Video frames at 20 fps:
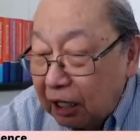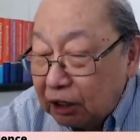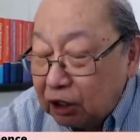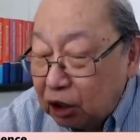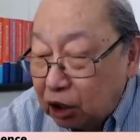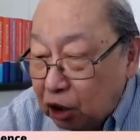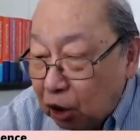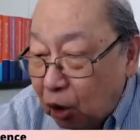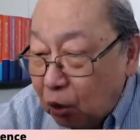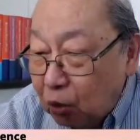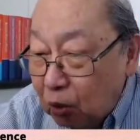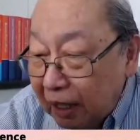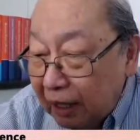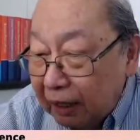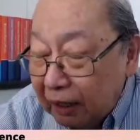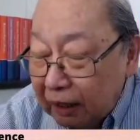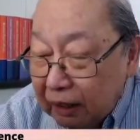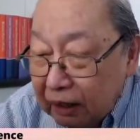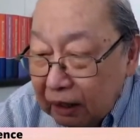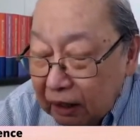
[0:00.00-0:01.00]
so
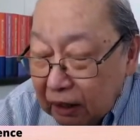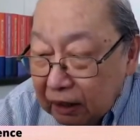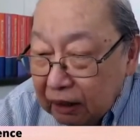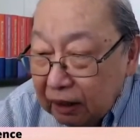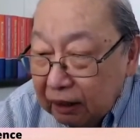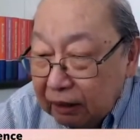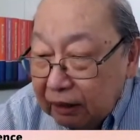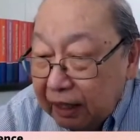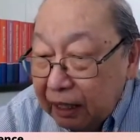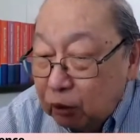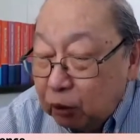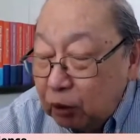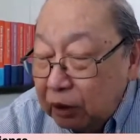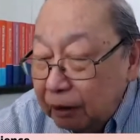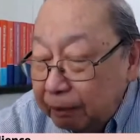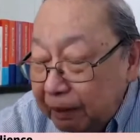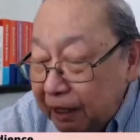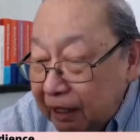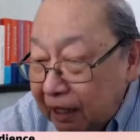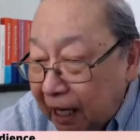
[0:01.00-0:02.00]
well that they could
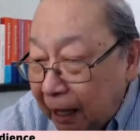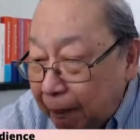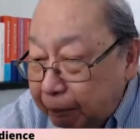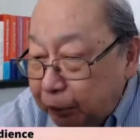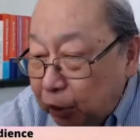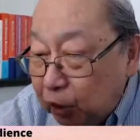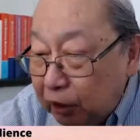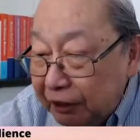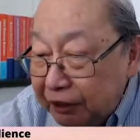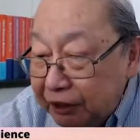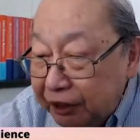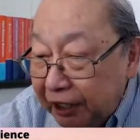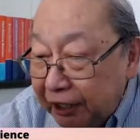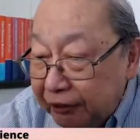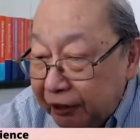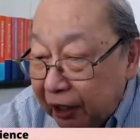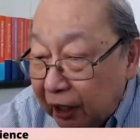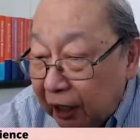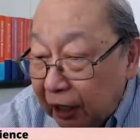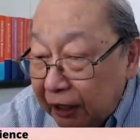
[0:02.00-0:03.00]
even capture a
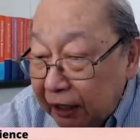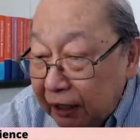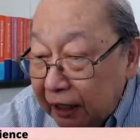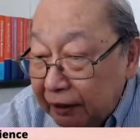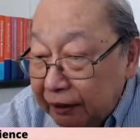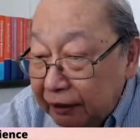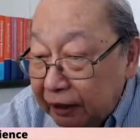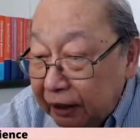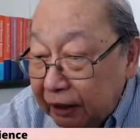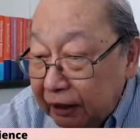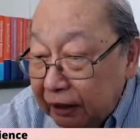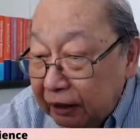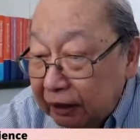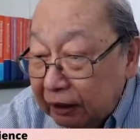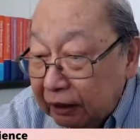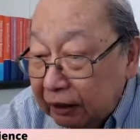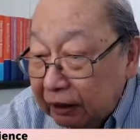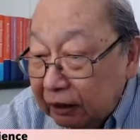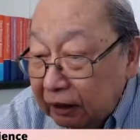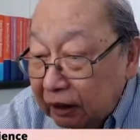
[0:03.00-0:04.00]
general in 19,
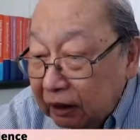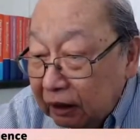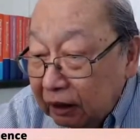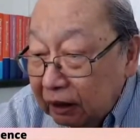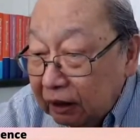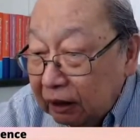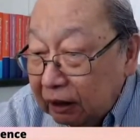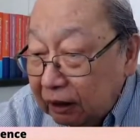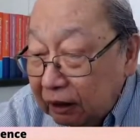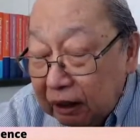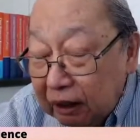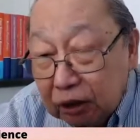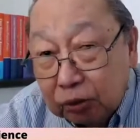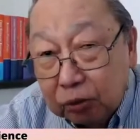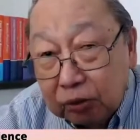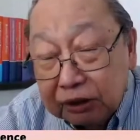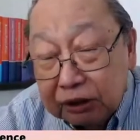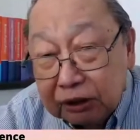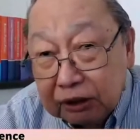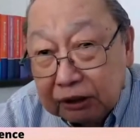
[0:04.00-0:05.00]
that
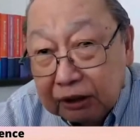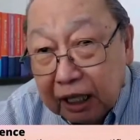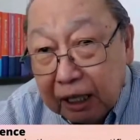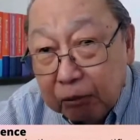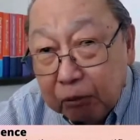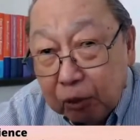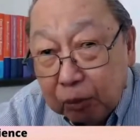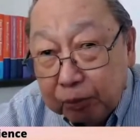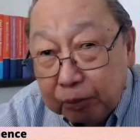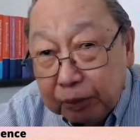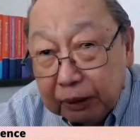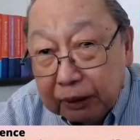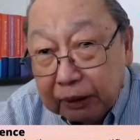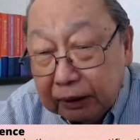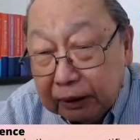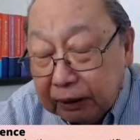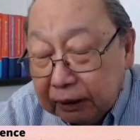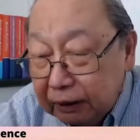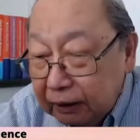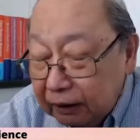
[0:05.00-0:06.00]
was the time of
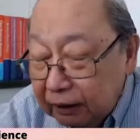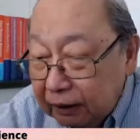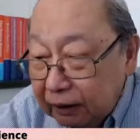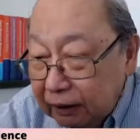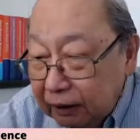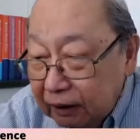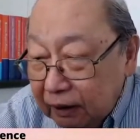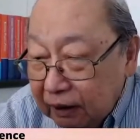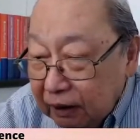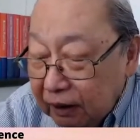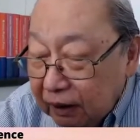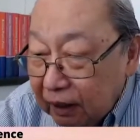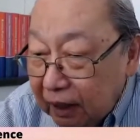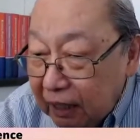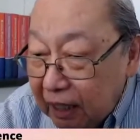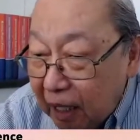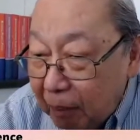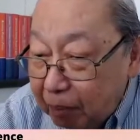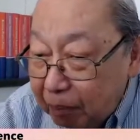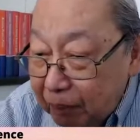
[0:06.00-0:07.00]

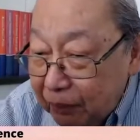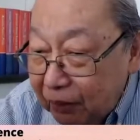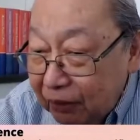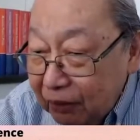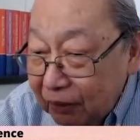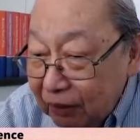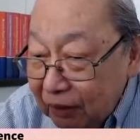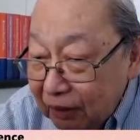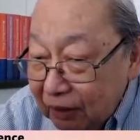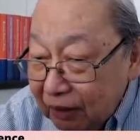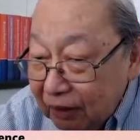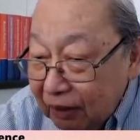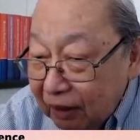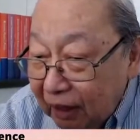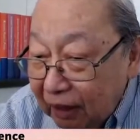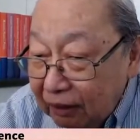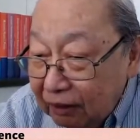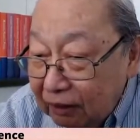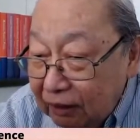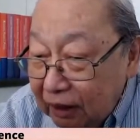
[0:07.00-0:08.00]
ERAP, no?
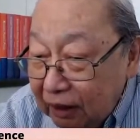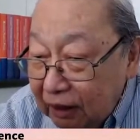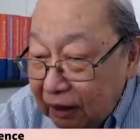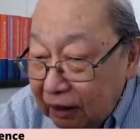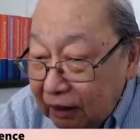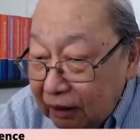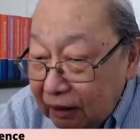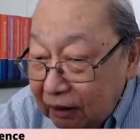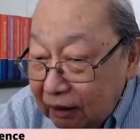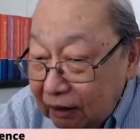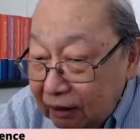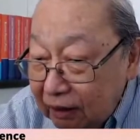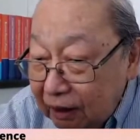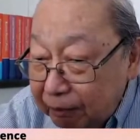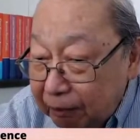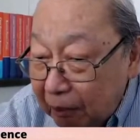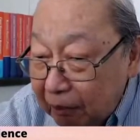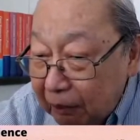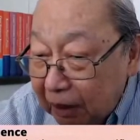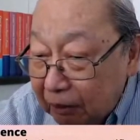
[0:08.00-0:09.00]
19,
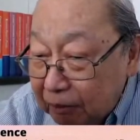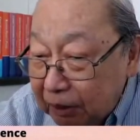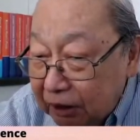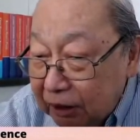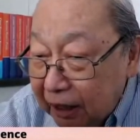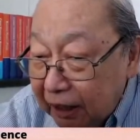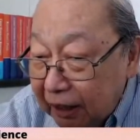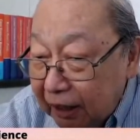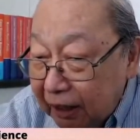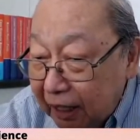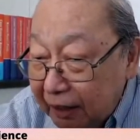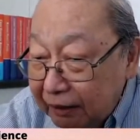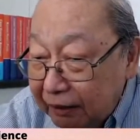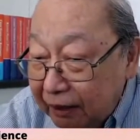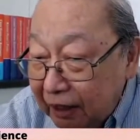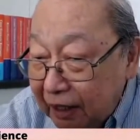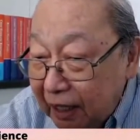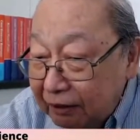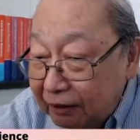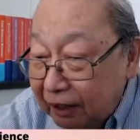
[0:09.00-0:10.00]
if I'm not mistaken,
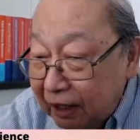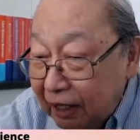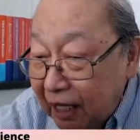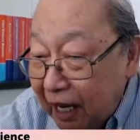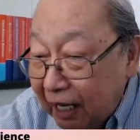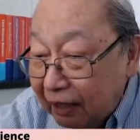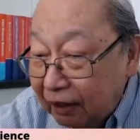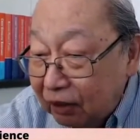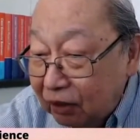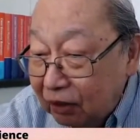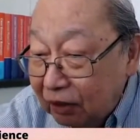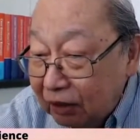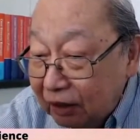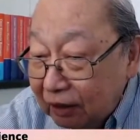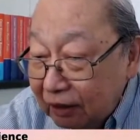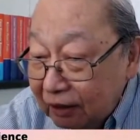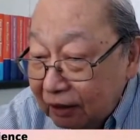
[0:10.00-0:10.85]
1999, no?